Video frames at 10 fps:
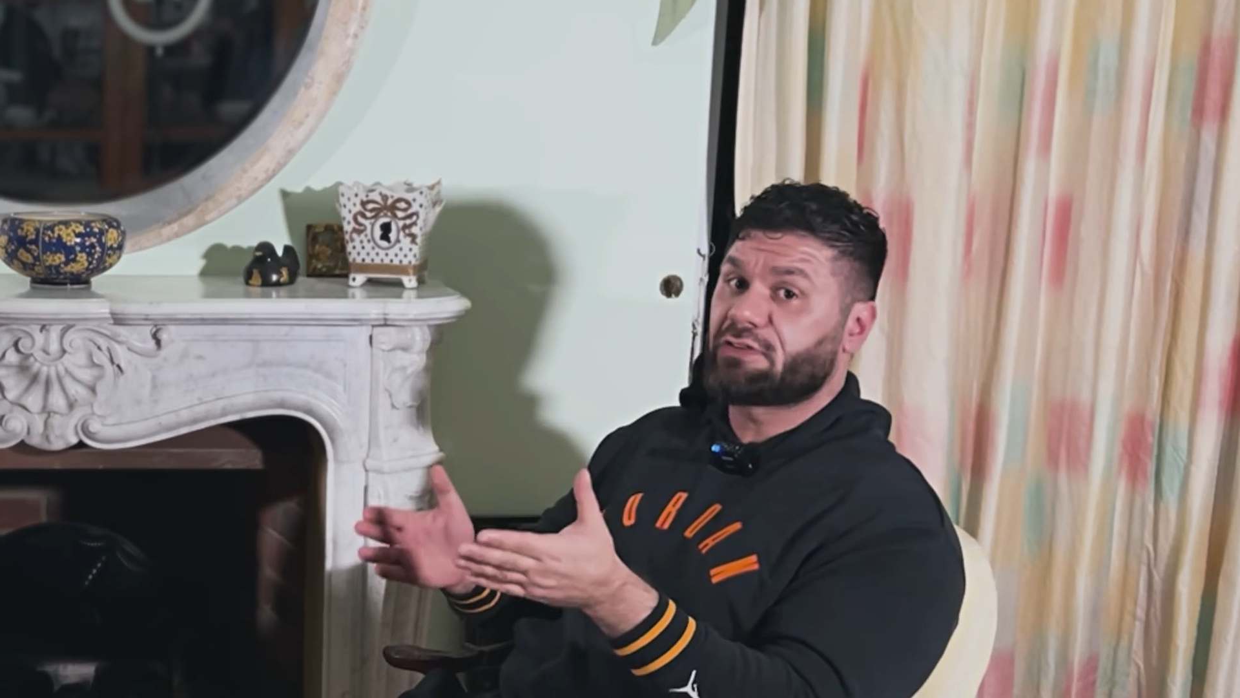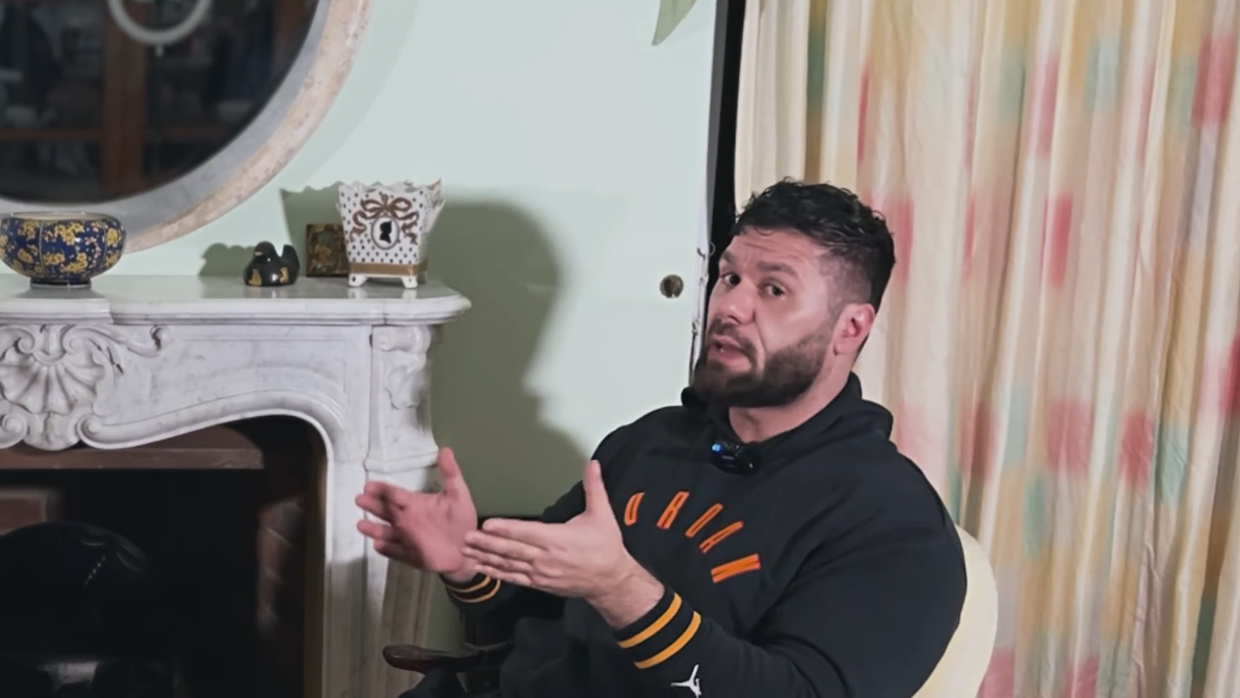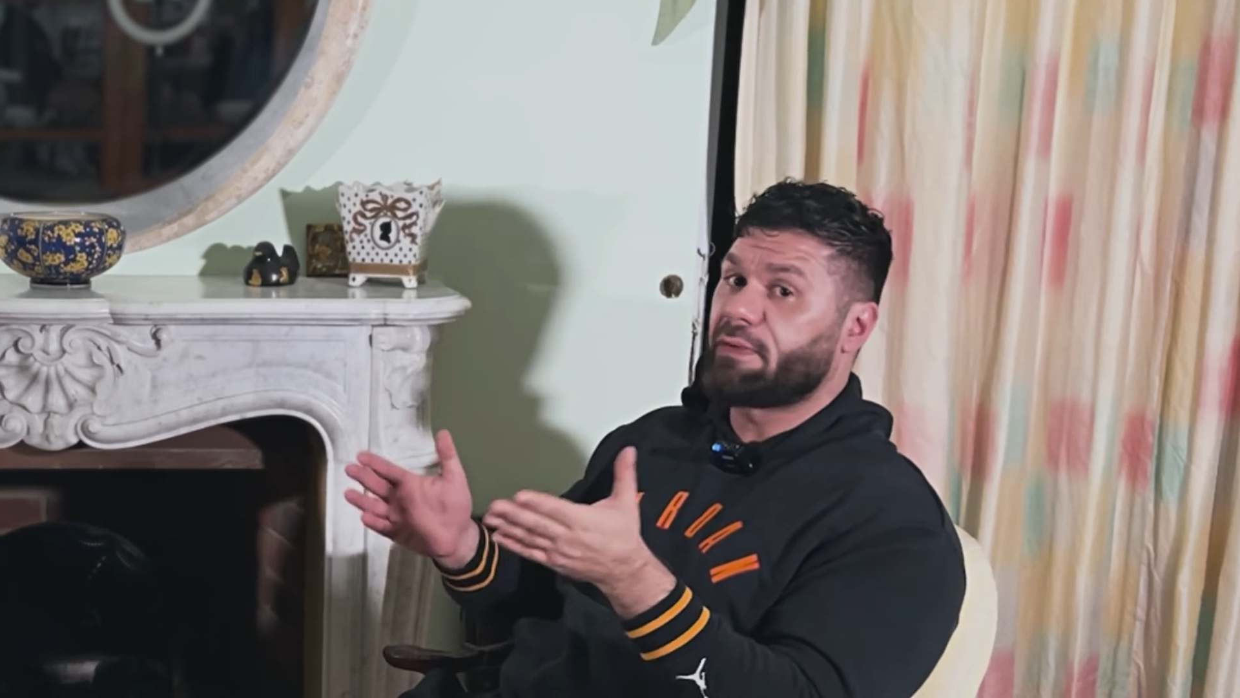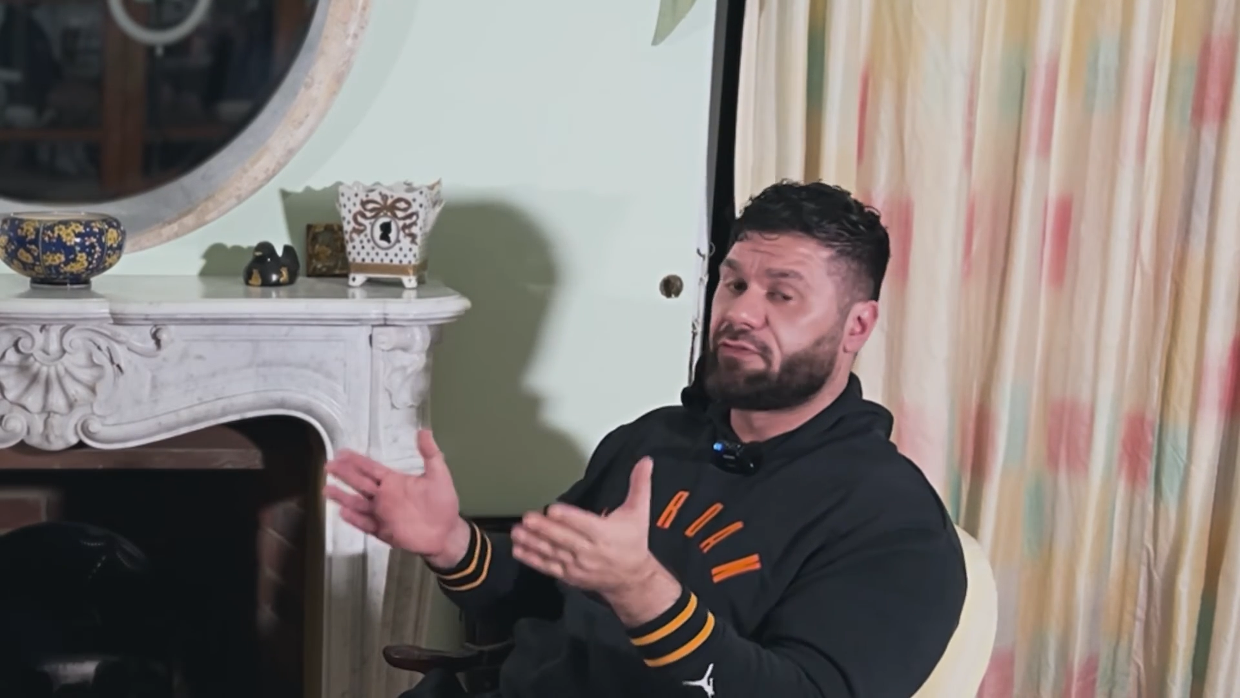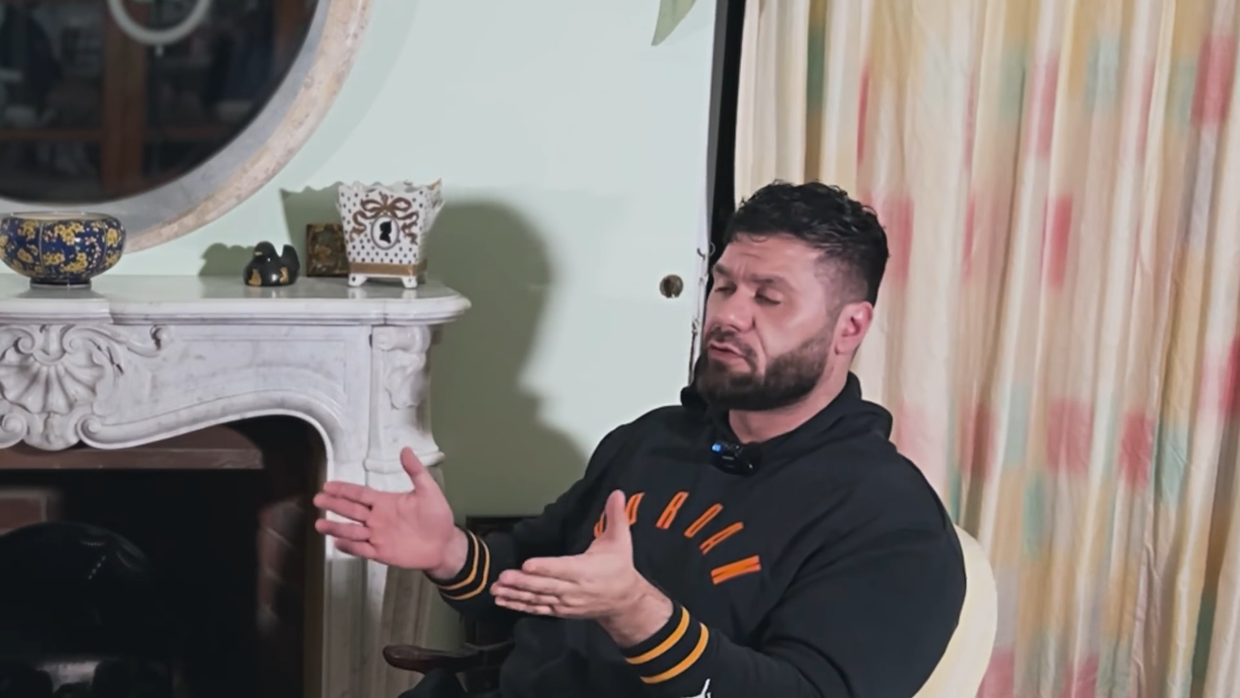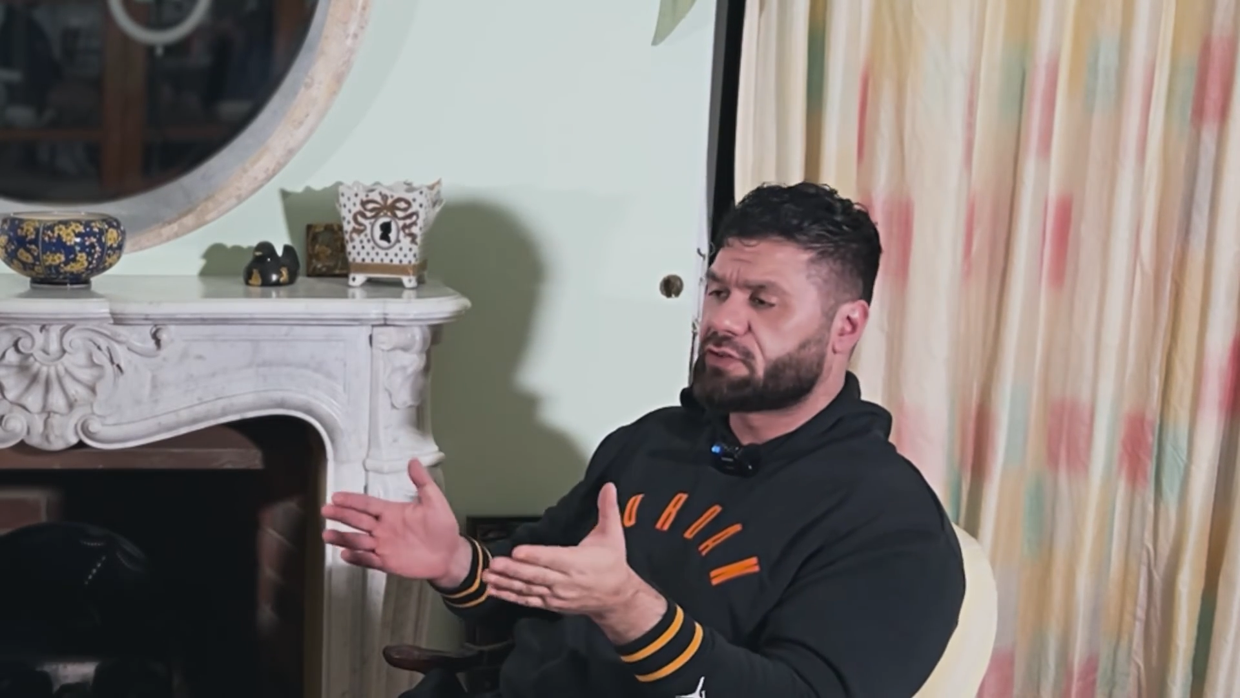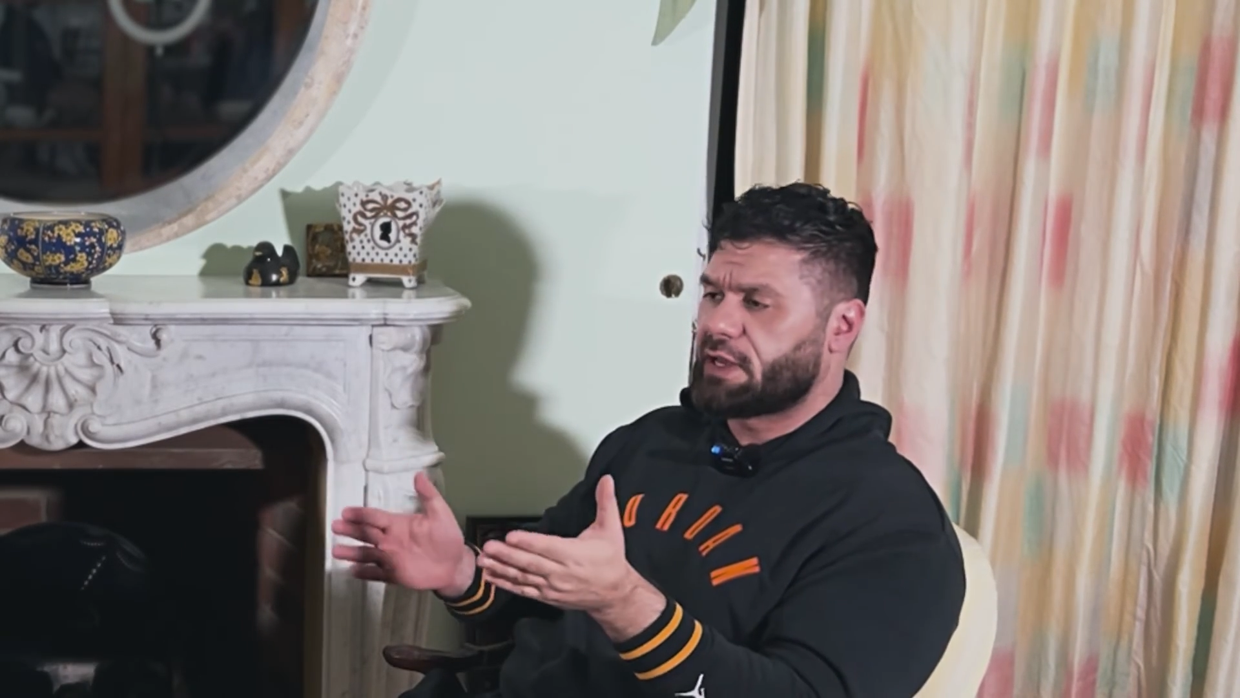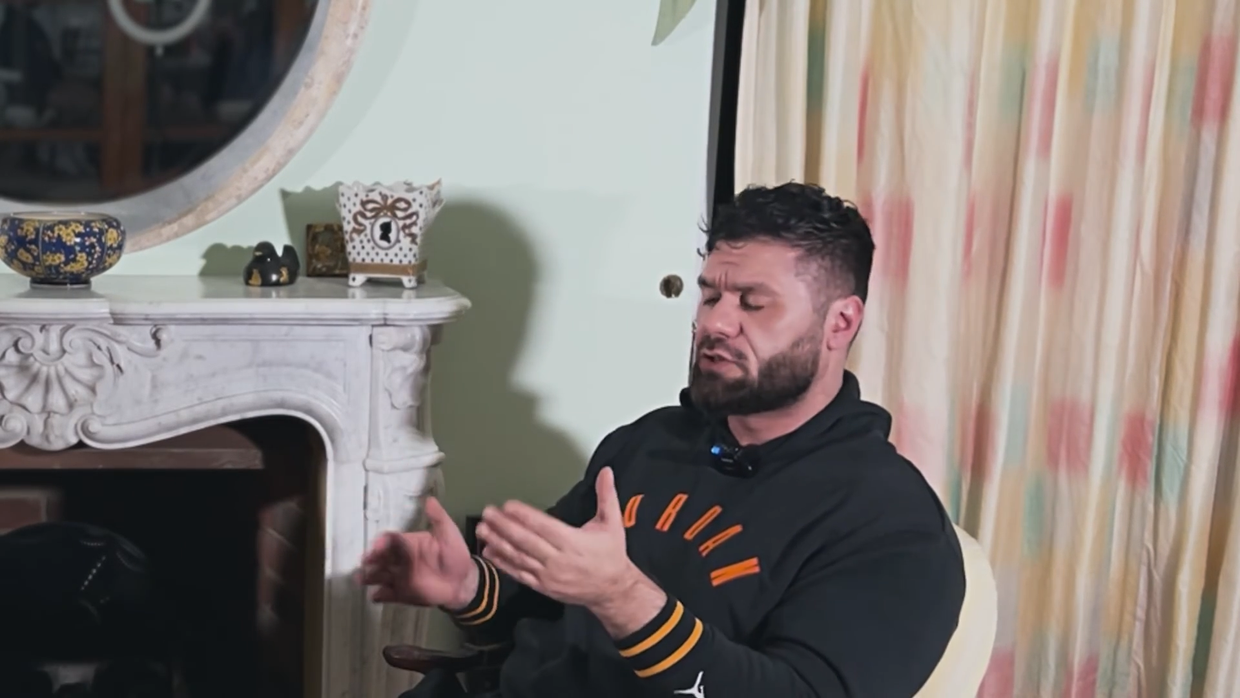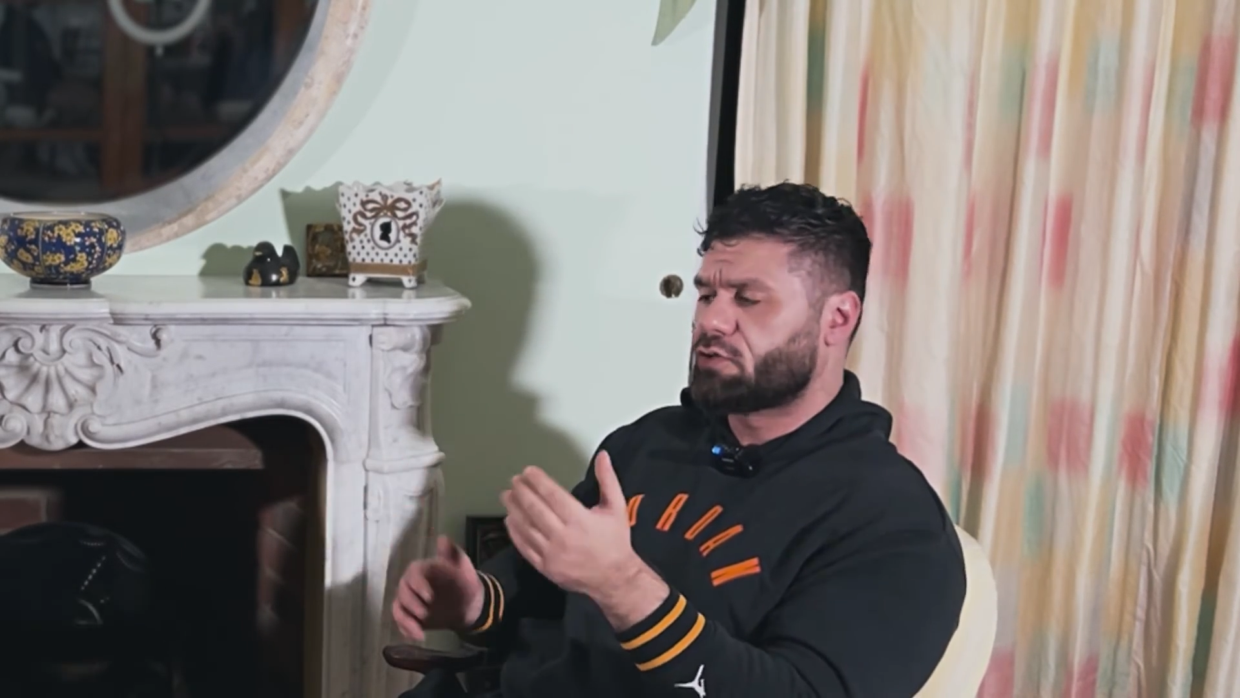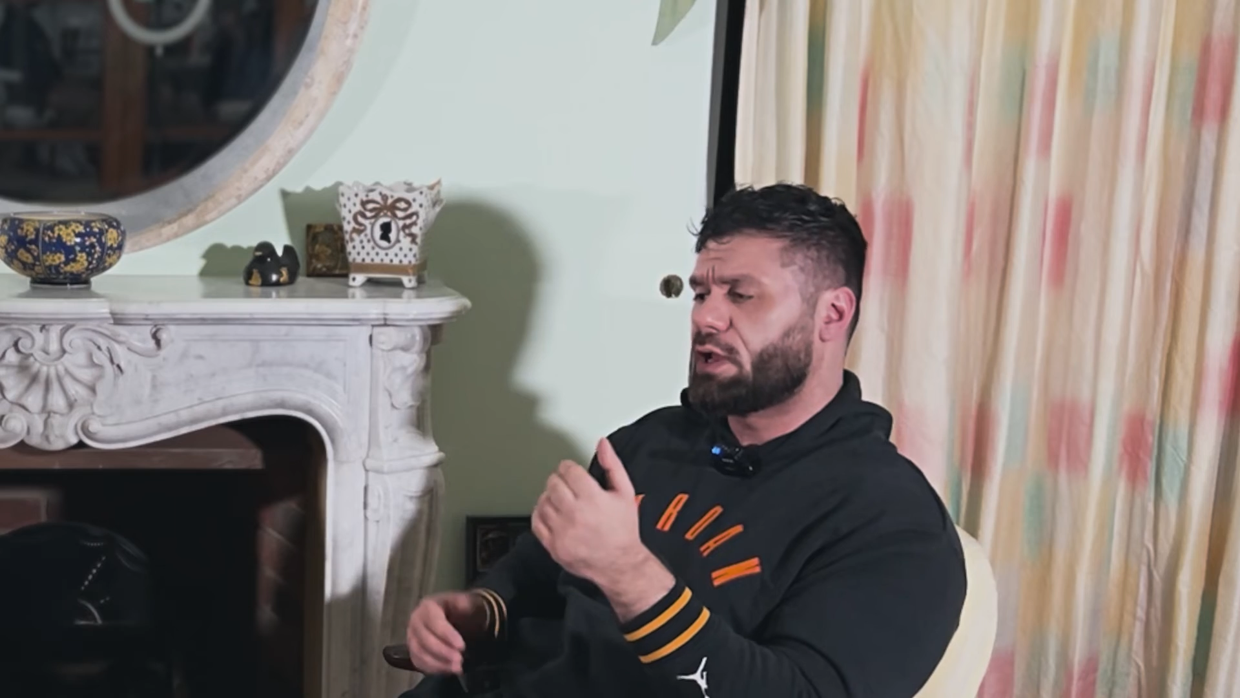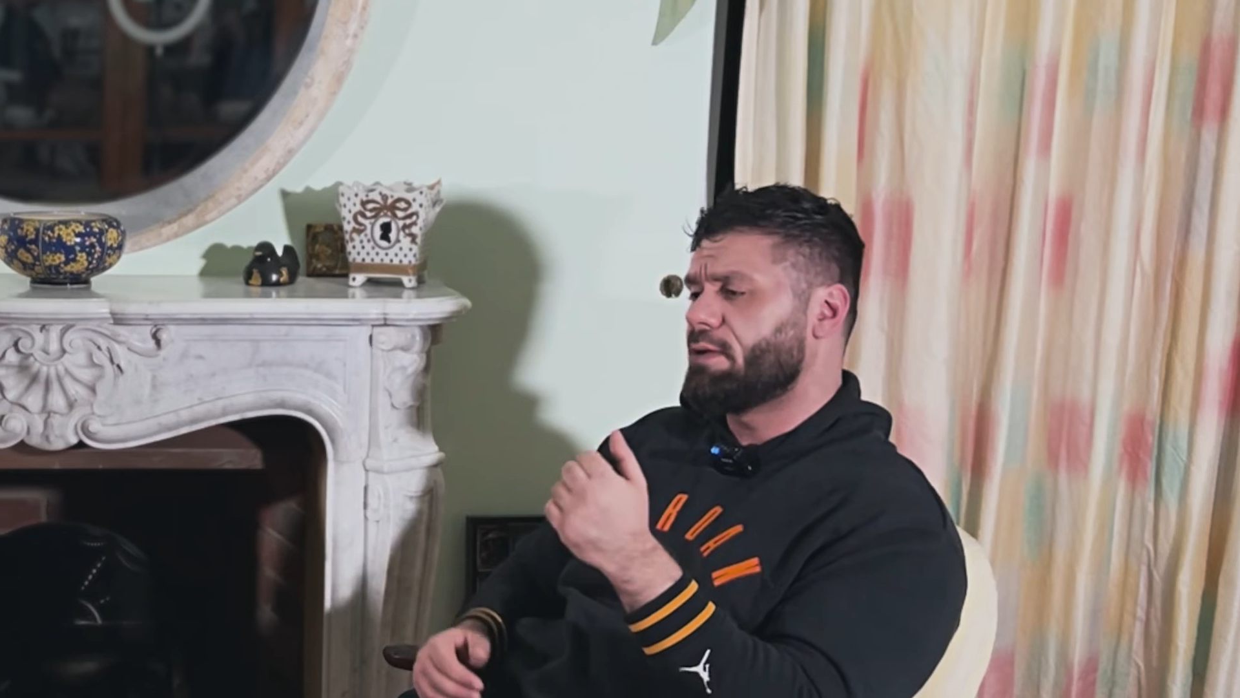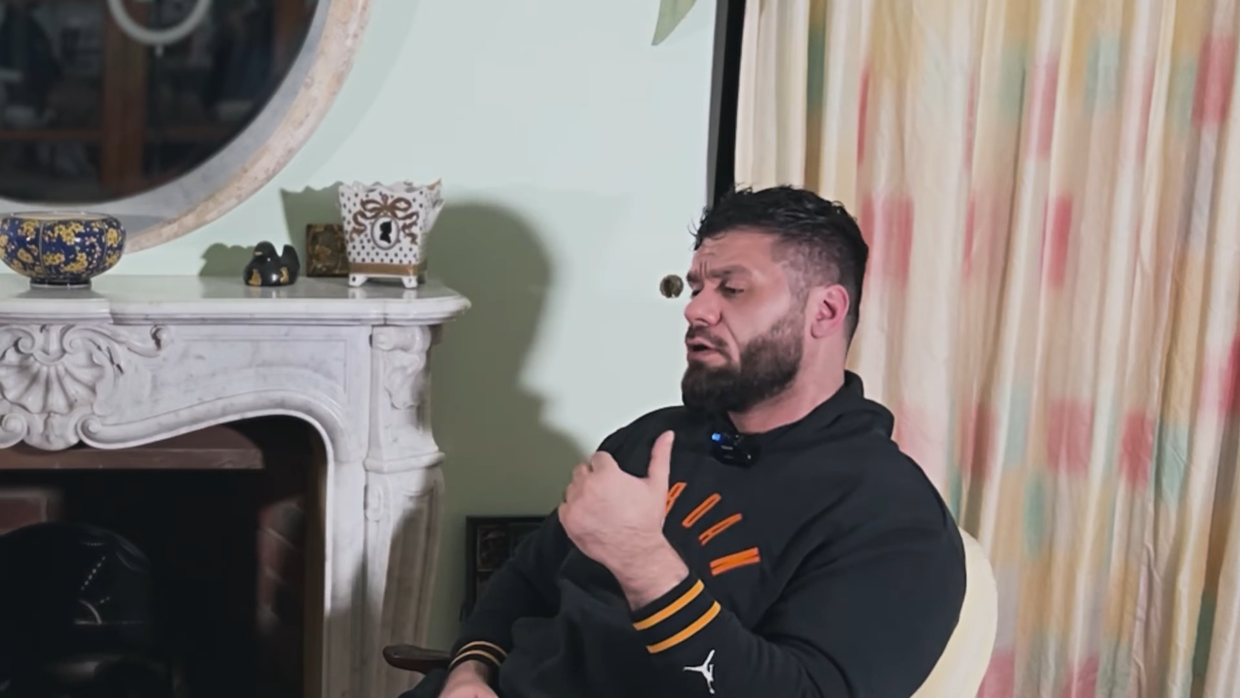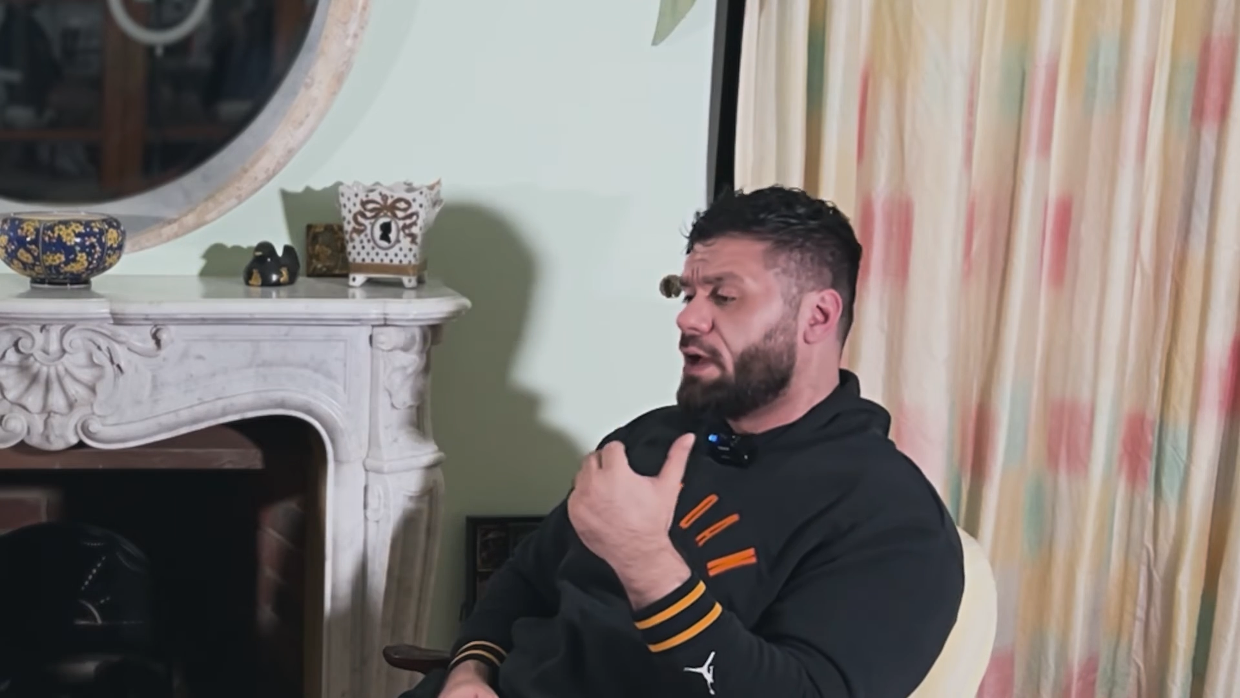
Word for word: that before surgery